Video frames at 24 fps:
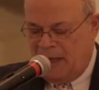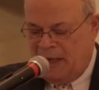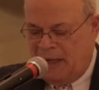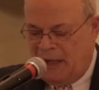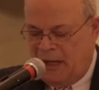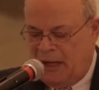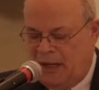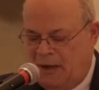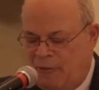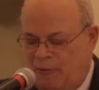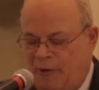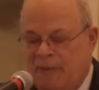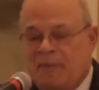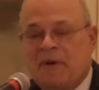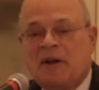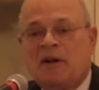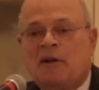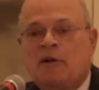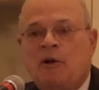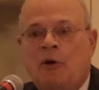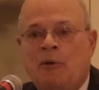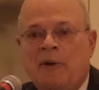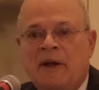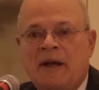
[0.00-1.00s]
We've
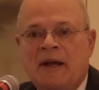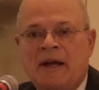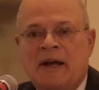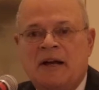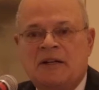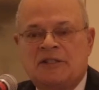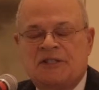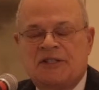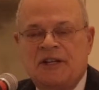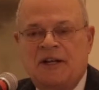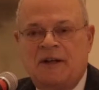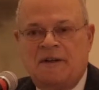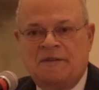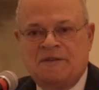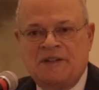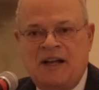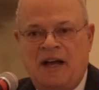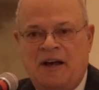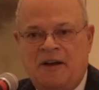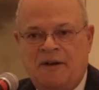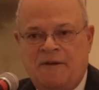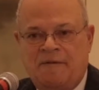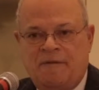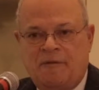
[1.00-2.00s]
been clawing ourselves
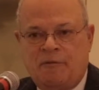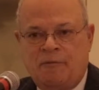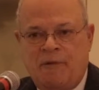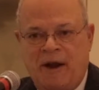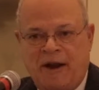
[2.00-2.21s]
out of a